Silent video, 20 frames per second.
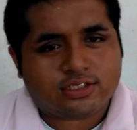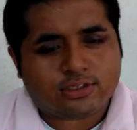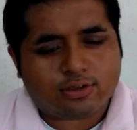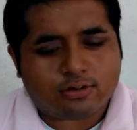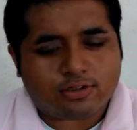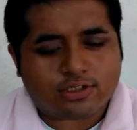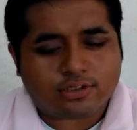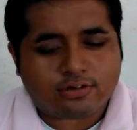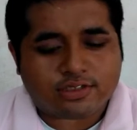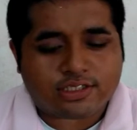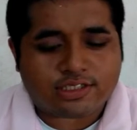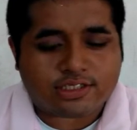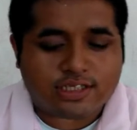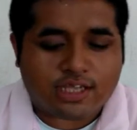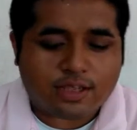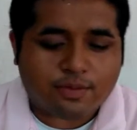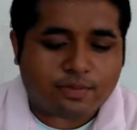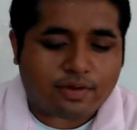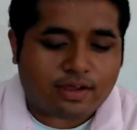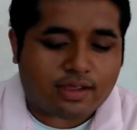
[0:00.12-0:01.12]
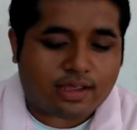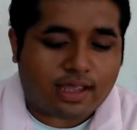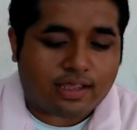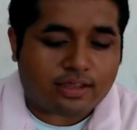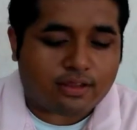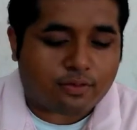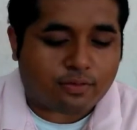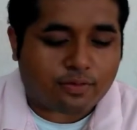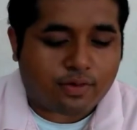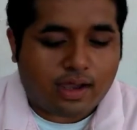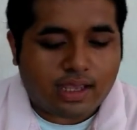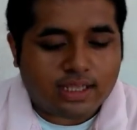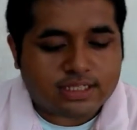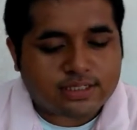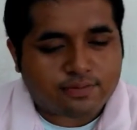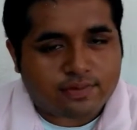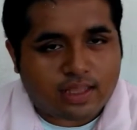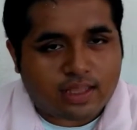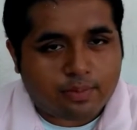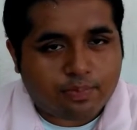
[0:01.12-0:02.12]
social stigma, and the rise of
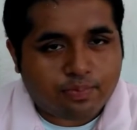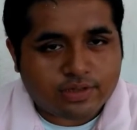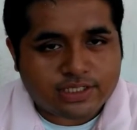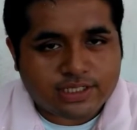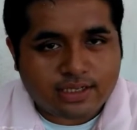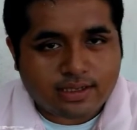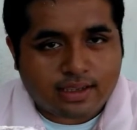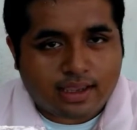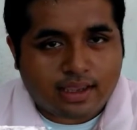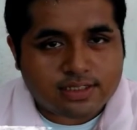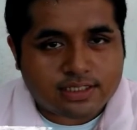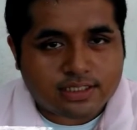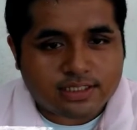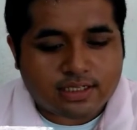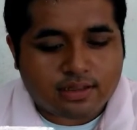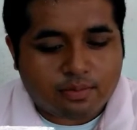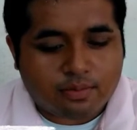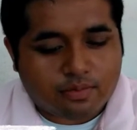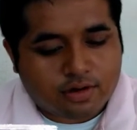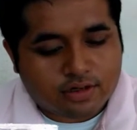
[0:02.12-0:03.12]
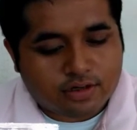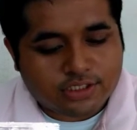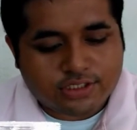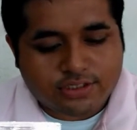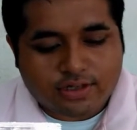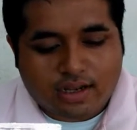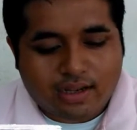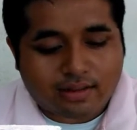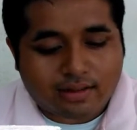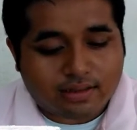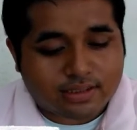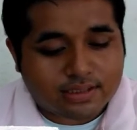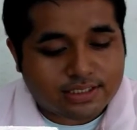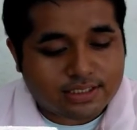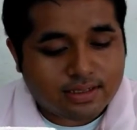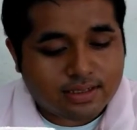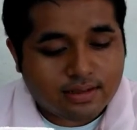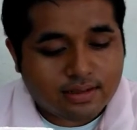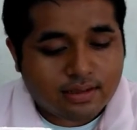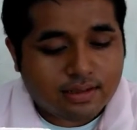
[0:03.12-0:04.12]
leprosy cases in the Marshall Islands.
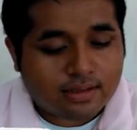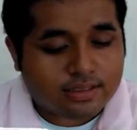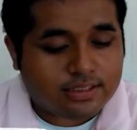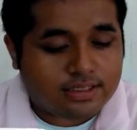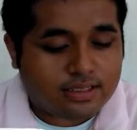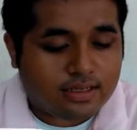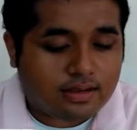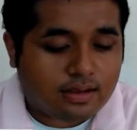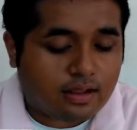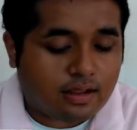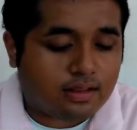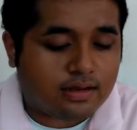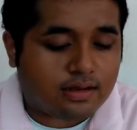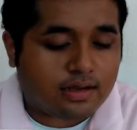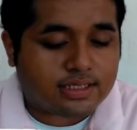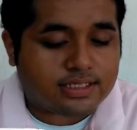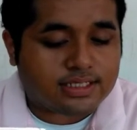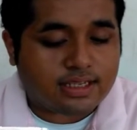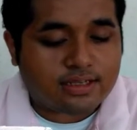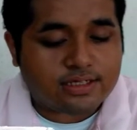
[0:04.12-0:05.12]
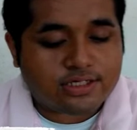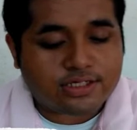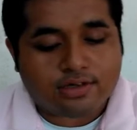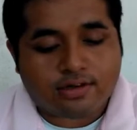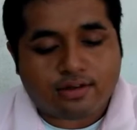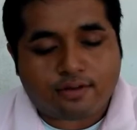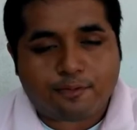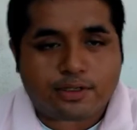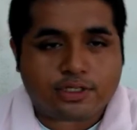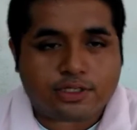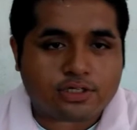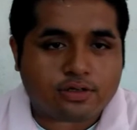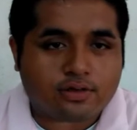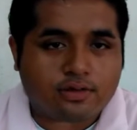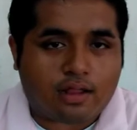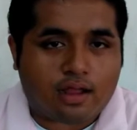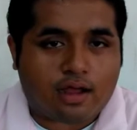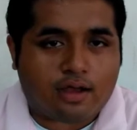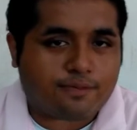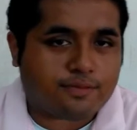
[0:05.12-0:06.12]
Decolonization official
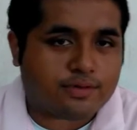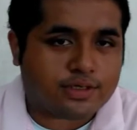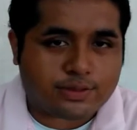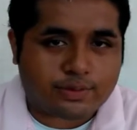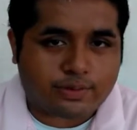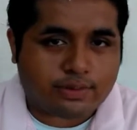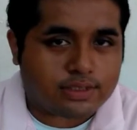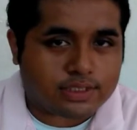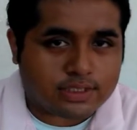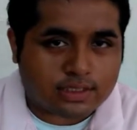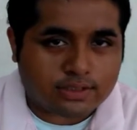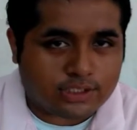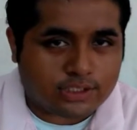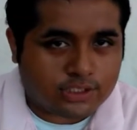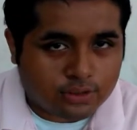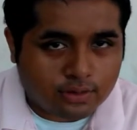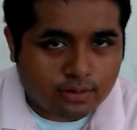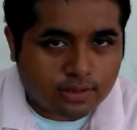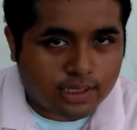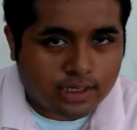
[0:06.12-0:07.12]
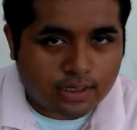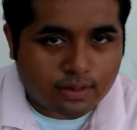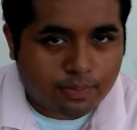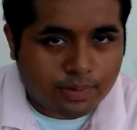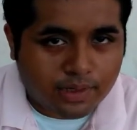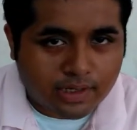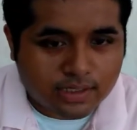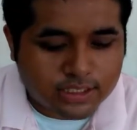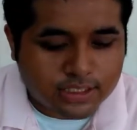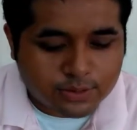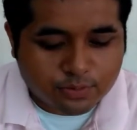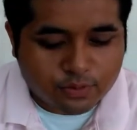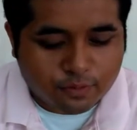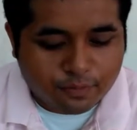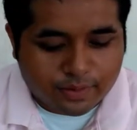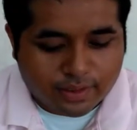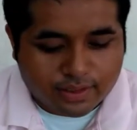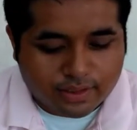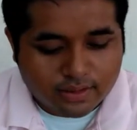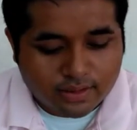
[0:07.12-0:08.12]
offers views on Chuuk independence
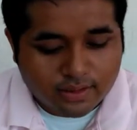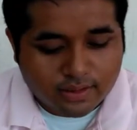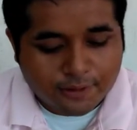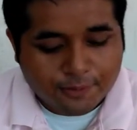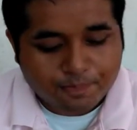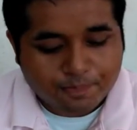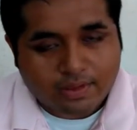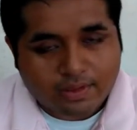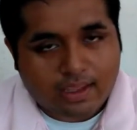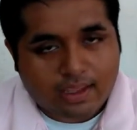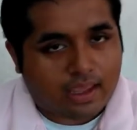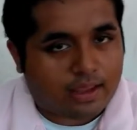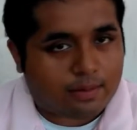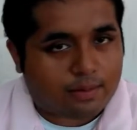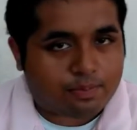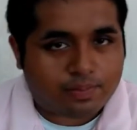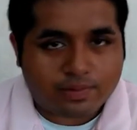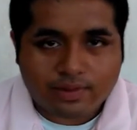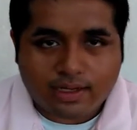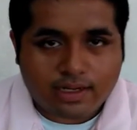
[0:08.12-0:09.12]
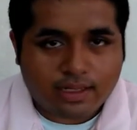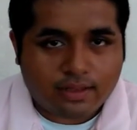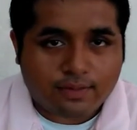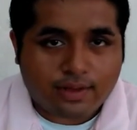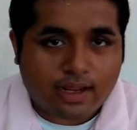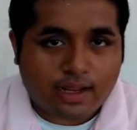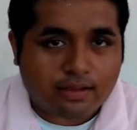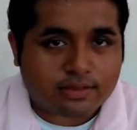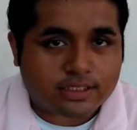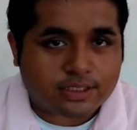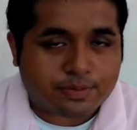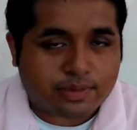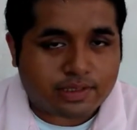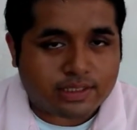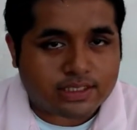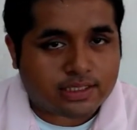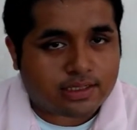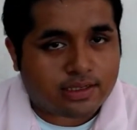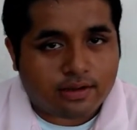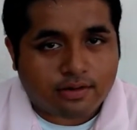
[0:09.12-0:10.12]
movement. And plenty of
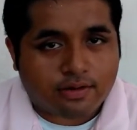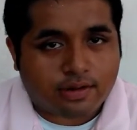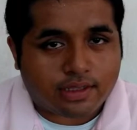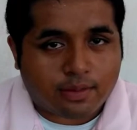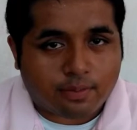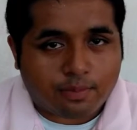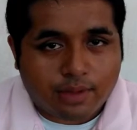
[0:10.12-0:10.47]
announcements here on the